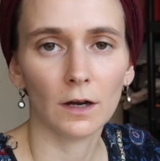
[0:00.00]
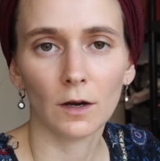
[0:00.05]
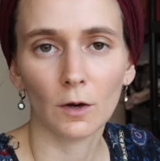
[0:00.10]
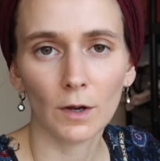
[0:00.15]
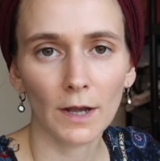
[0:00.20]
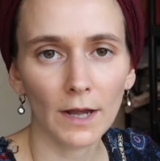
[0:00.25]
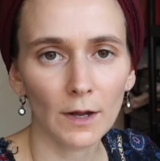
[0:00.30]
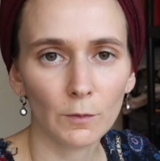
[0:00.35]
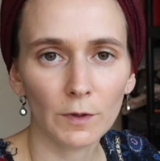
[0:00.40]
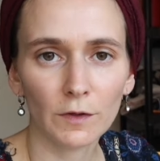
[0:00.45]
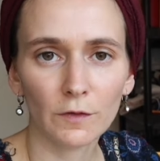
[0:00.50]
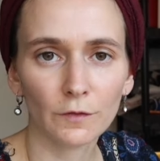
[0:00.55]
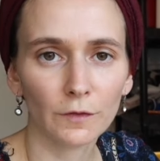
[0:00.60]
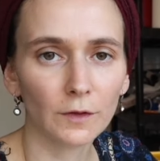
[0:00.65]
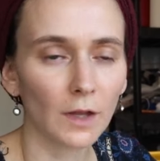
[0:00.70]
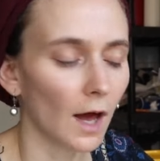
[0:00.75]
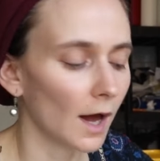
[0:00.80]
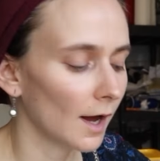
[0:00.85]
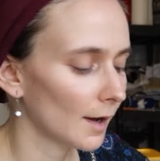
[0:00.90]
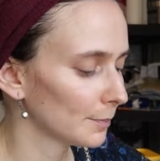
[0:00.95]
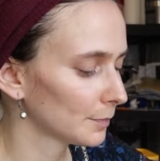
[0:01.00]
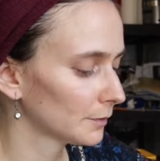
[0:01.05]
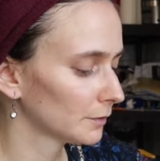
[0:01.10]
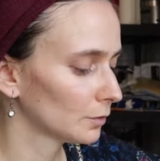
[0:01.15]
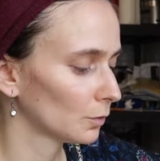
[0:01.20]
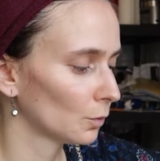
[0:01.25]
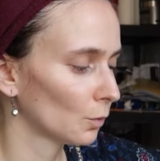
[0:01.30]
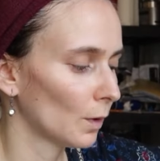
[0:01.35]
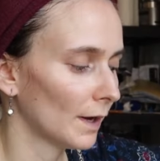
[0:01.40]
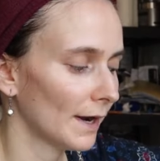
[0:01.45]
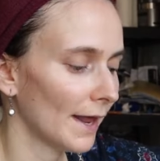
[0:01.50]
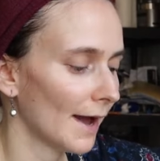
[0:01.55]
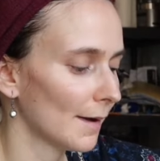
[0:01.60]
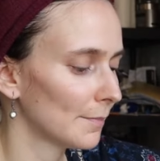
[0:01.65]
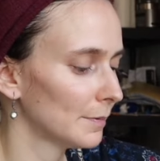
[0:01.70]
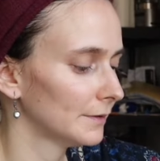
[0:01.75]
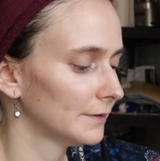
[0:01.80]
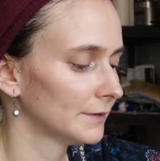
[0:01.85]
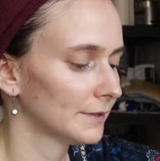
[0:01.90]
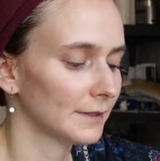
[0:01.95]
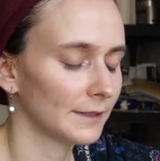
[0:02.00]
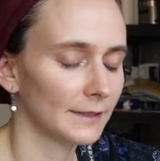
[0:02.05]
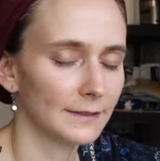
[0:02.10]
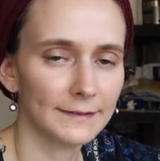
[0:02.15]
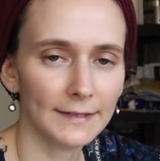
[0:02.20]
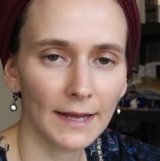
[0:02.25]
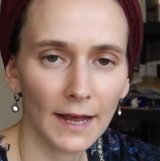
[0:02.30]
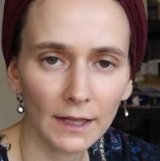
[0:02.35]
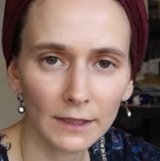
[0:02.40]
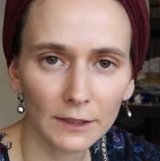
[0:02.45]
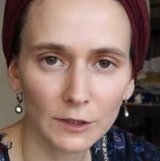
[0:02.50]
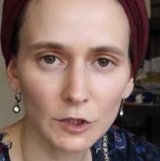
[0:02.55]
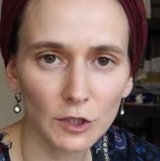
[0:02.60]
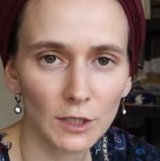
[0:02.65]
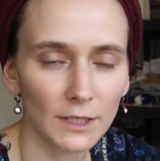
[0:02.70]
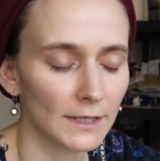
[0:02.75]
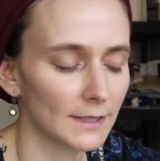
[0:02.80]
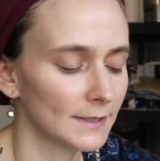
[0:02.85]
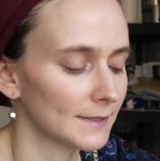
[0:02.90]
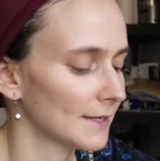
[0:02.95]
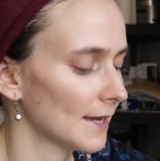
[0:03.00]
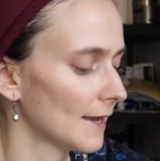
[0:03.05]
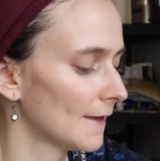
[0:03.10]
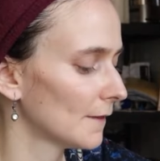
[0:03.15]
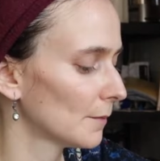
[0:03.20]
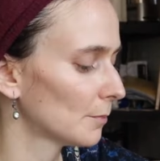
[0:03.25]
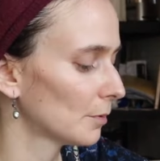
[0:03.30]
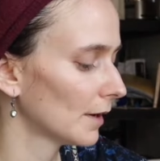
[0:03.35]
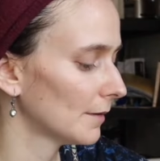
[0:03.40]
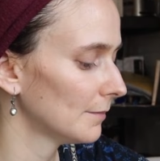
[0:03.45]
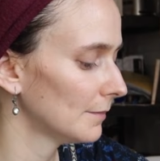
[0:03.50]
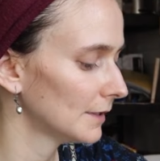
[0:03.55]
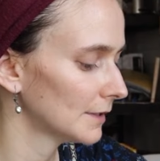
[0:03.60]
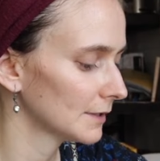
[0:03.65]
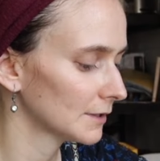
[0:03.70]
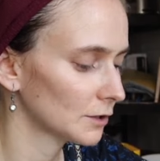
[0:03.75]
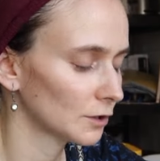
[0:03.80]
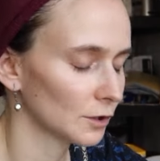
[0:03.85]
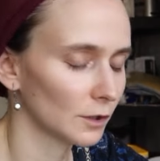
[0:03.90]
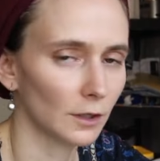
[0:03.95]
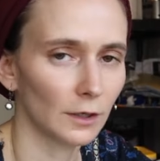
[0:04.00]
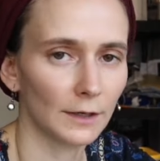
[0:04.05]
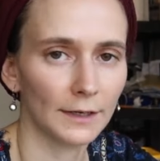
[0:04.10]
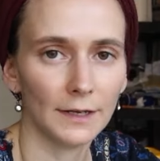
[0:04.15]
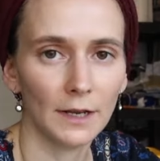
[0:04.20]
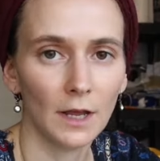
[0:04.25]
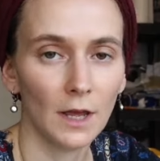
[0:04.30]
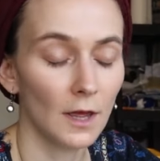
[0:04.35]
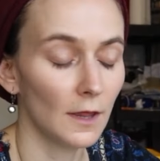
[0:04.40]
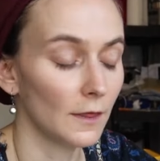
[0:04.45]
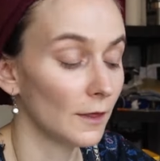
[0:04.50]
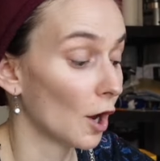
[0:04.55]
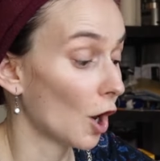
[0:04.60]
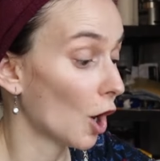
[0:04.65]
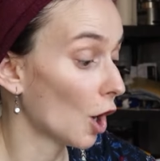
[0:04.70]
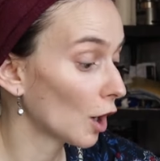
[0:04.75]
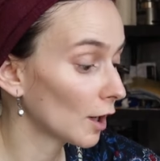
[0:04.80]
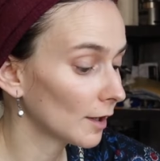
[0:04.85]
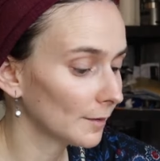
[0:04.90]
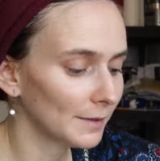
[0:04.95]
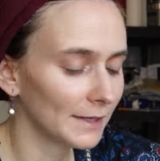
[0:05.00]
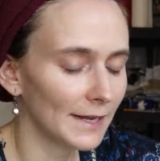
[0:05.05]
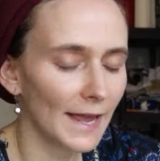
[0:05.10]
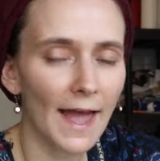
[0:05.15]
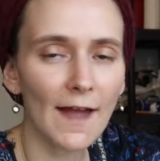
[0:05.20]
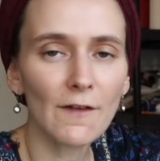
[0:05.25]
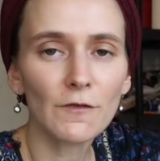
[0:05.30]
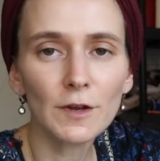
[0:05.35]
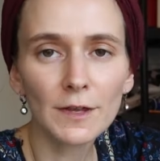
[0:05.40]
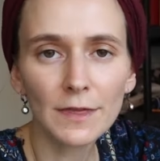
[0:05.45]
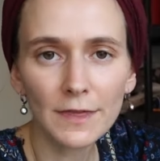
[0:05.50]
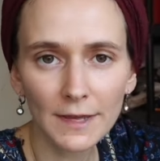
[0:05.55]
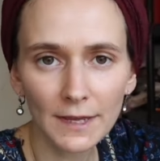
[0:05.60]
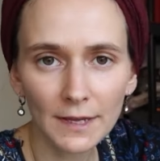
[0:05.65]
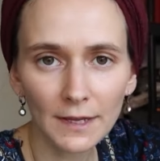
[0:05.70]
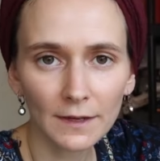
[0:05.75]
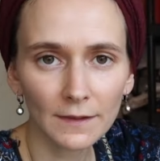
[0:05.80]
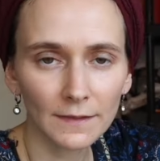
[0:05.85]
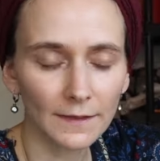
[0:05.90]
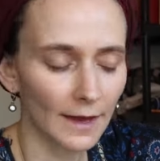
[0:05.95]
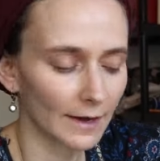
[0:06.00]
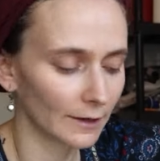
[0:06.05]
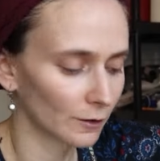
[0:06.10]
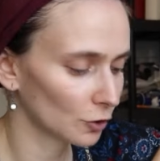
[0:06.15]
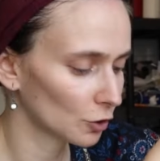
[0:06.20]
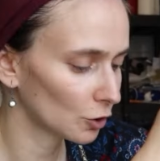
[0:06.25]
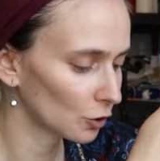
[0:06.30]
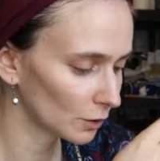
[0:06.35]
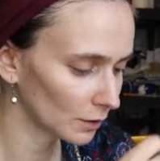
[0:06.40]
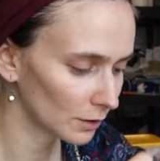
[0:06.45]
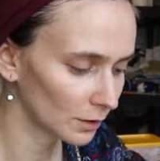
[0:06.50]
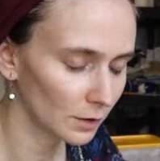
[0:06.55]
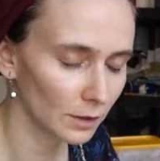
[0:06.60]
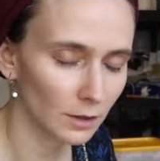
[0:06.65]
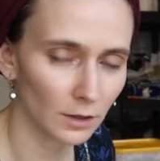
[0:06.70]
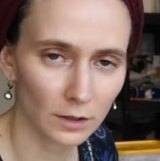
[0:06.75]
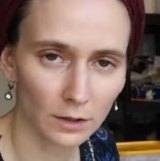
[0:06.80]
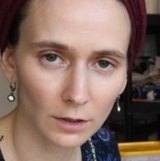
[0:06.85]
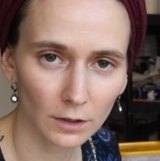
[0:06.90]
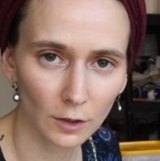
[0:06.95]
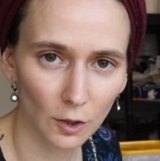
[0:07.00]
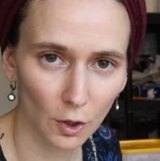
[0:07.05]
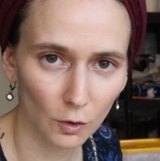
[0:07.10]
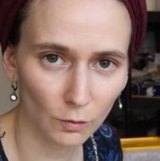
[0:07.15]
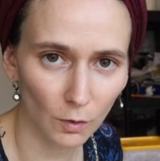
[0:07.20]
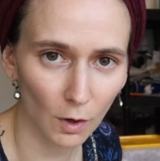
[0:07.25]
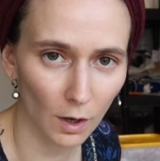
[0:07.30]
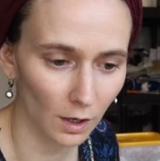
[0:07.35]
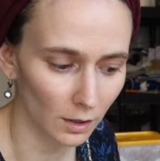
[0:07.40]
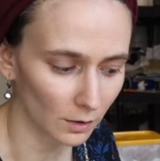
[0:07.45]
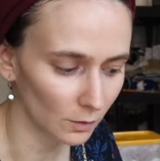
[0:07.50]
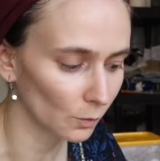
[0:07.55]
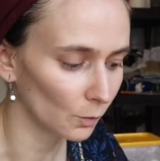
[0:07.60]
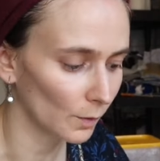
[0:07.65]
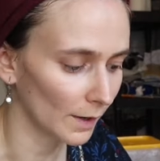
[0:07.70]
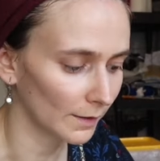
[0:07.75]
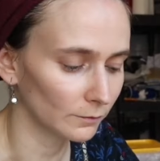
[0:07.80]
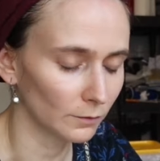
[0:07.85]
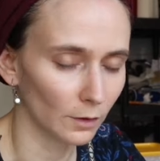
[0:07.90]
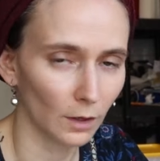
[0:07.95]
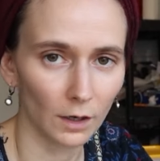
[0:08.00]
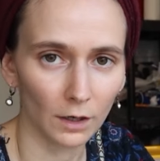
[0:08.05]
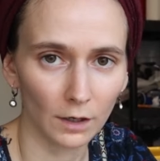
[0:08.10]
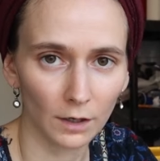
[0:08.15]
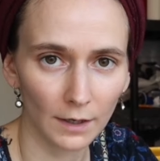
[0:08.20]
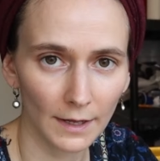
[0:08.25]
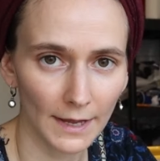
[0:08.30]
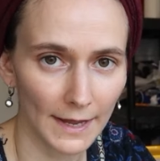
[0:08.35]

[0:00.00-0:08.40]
okay, we flopped. What happened to the intelligence and the prime minister and the army? Everything that could go wrong went wrong.